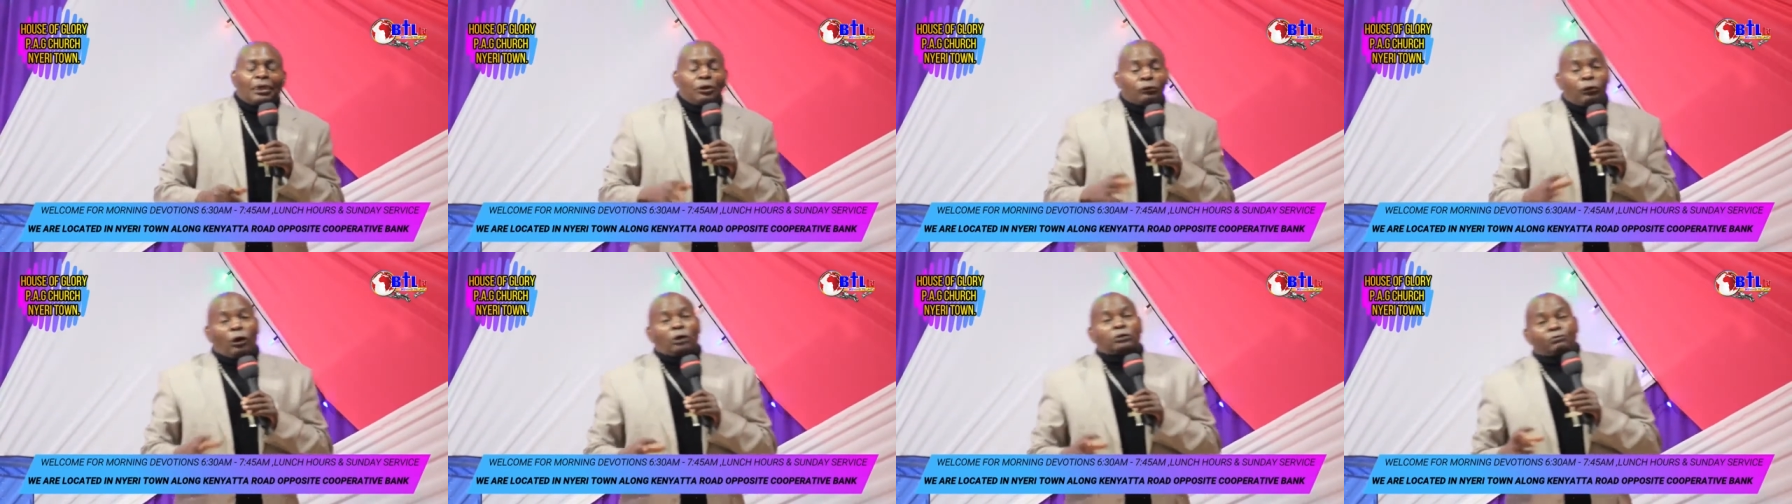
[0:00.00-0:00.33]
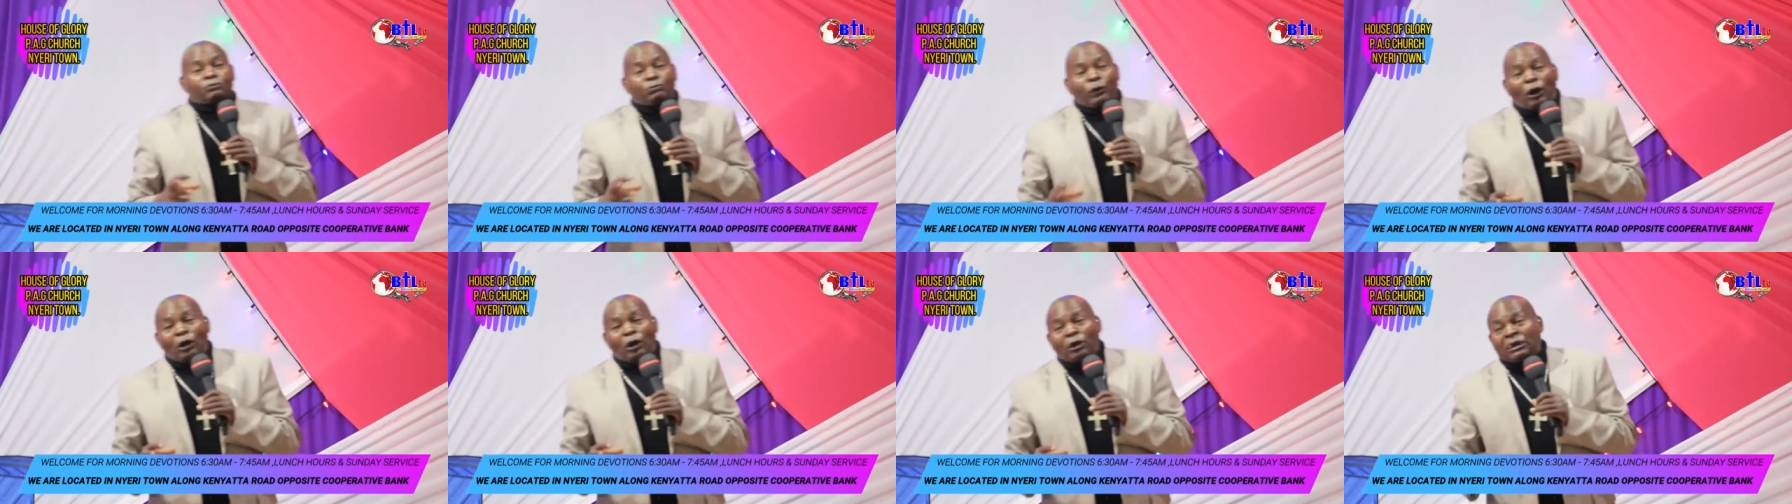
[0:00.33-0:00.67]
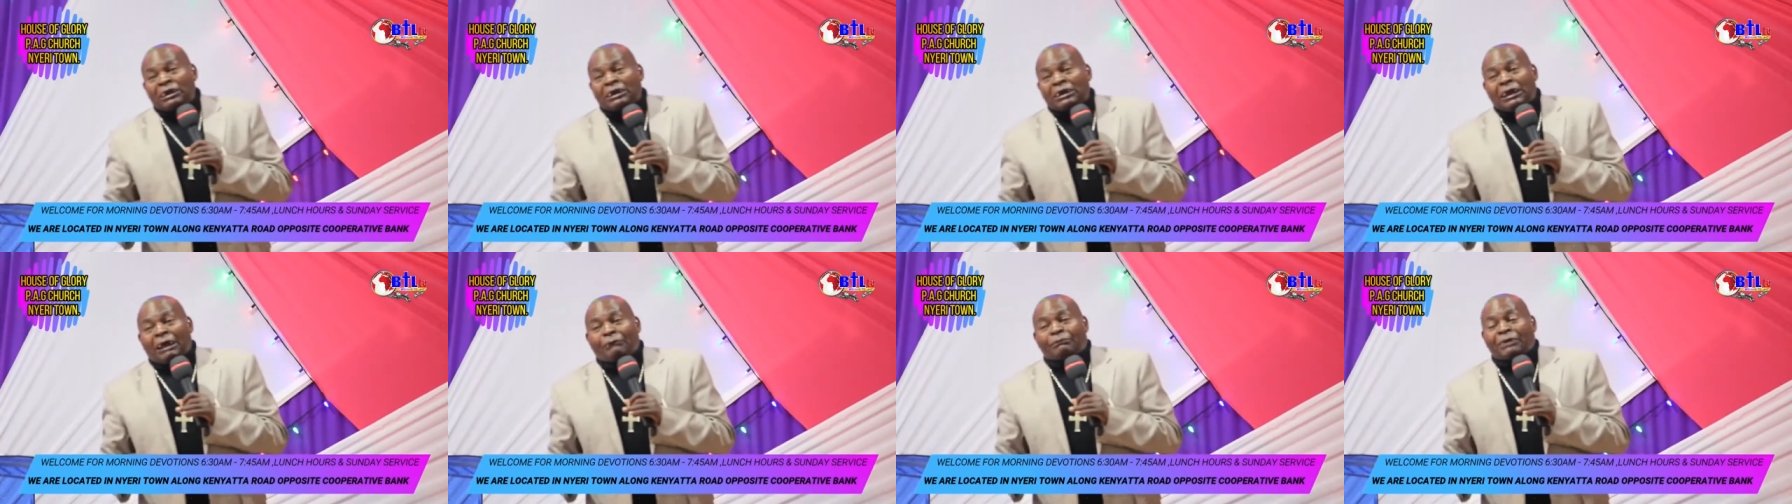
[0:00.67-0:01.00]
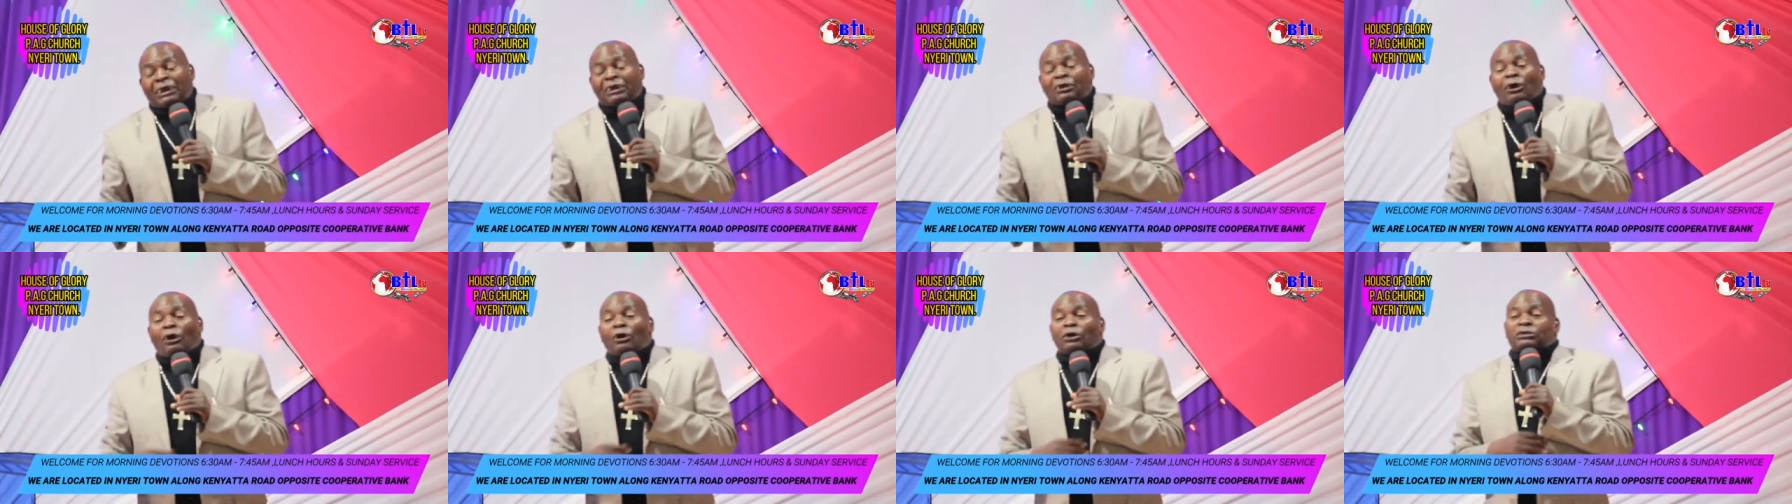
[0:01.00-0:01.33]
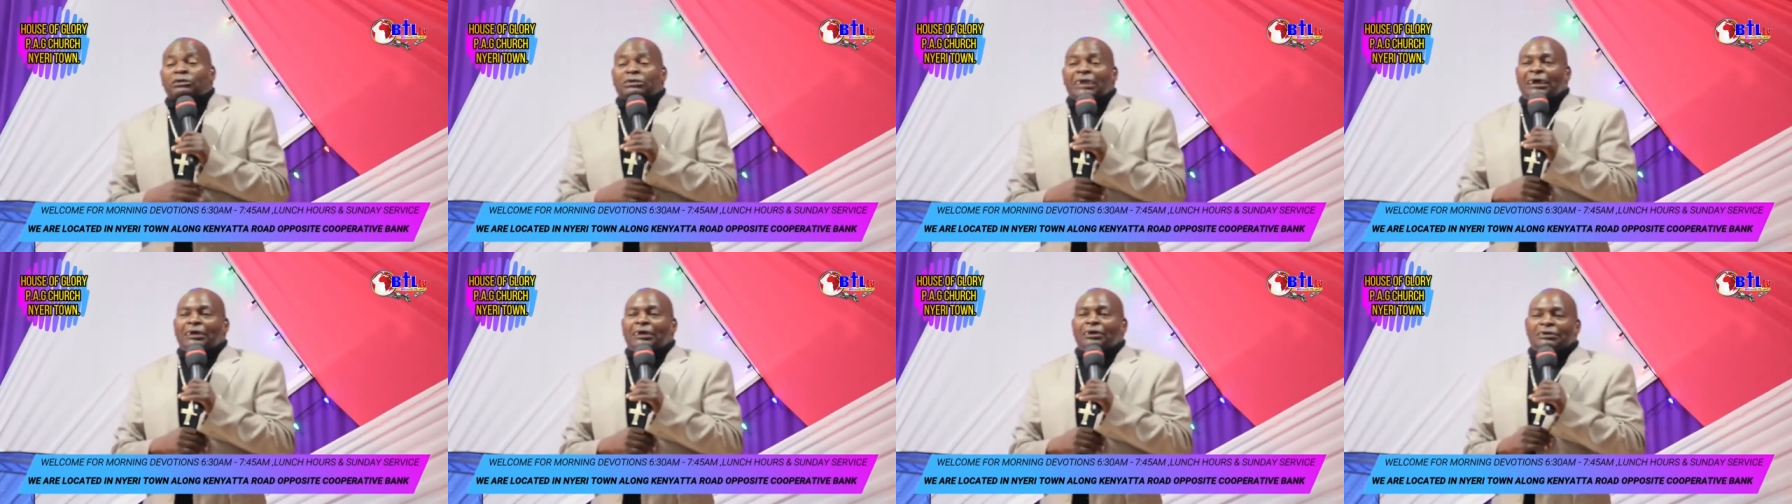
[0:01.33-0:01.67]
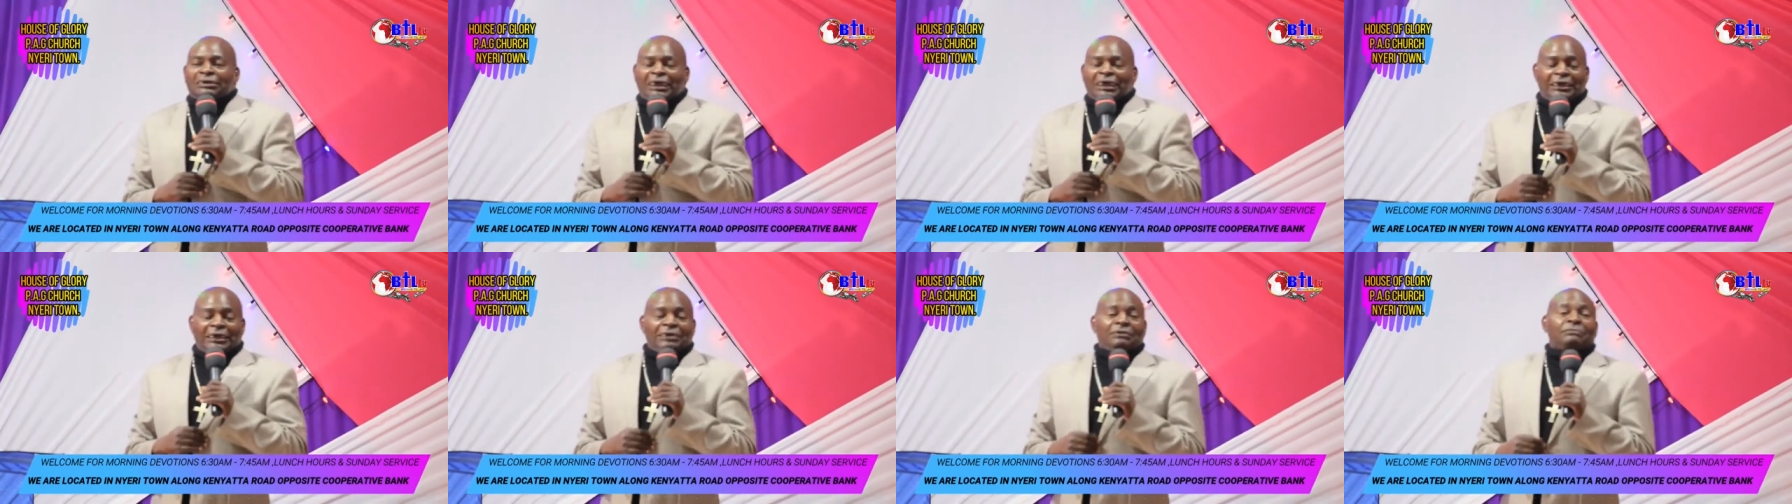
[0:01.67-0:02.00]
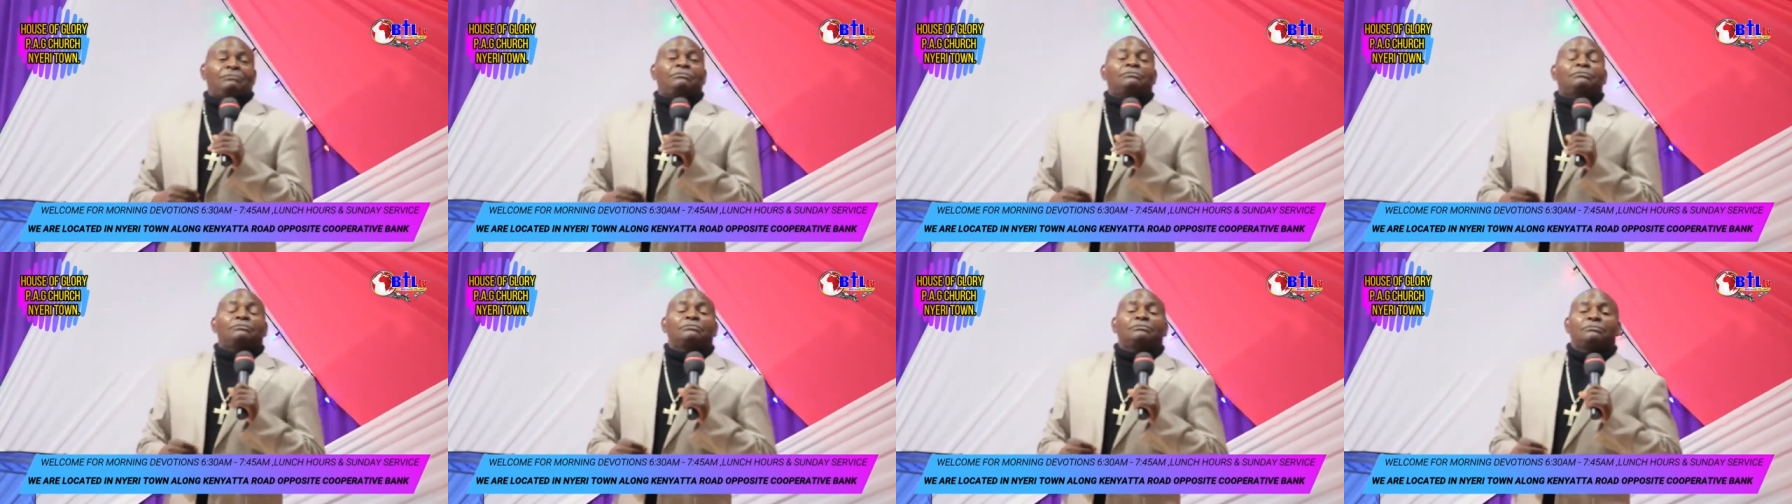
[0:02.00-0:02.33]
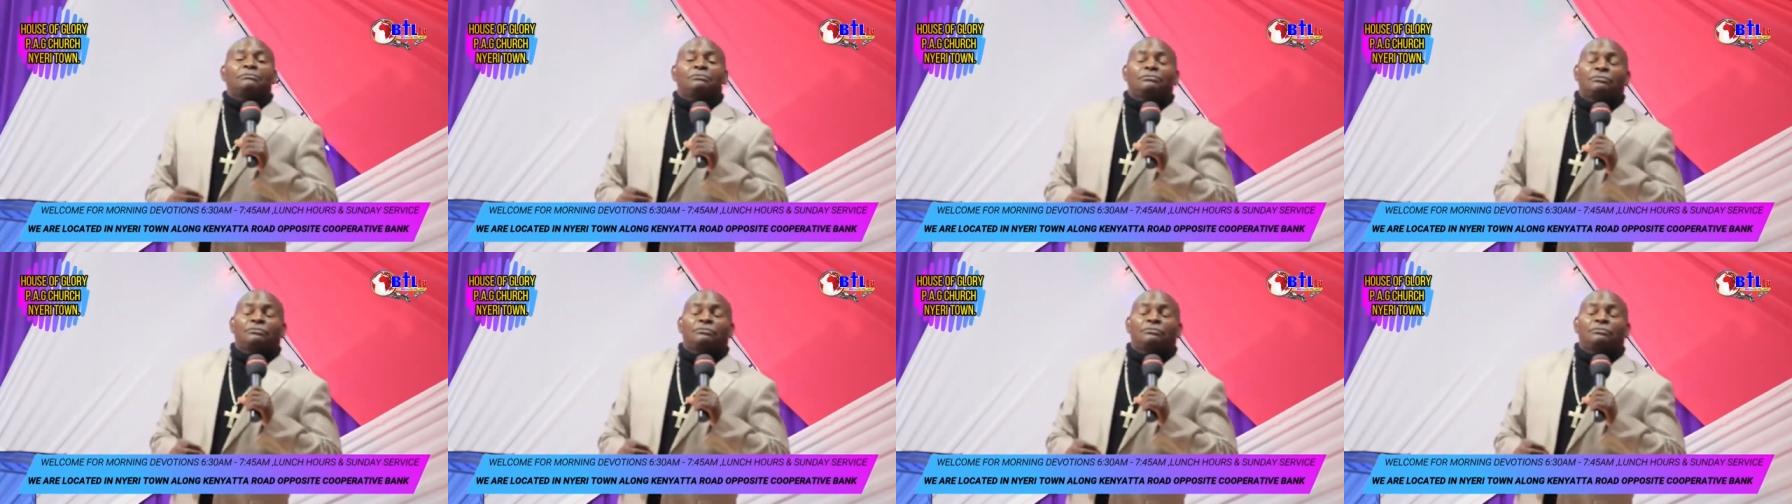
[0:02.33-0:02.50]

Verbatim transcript: He was born in a very hostile time.